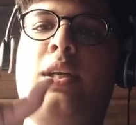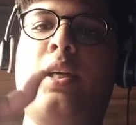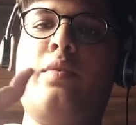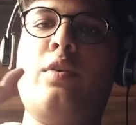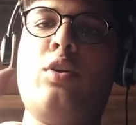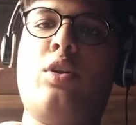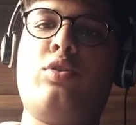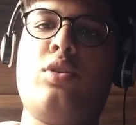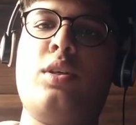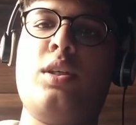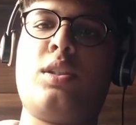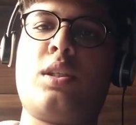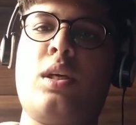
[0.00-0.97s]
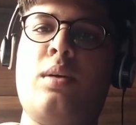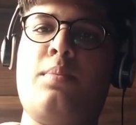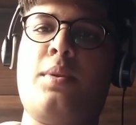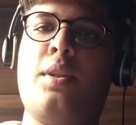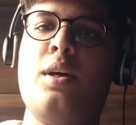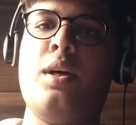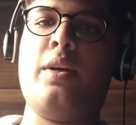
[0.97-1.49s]
it will also
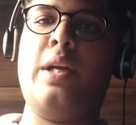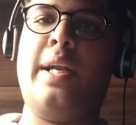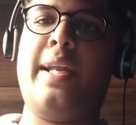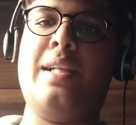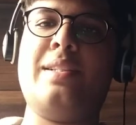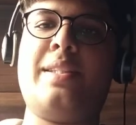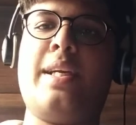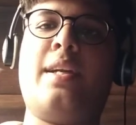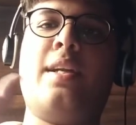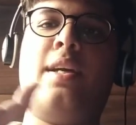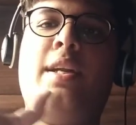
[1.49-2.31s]
disturb the retail sector,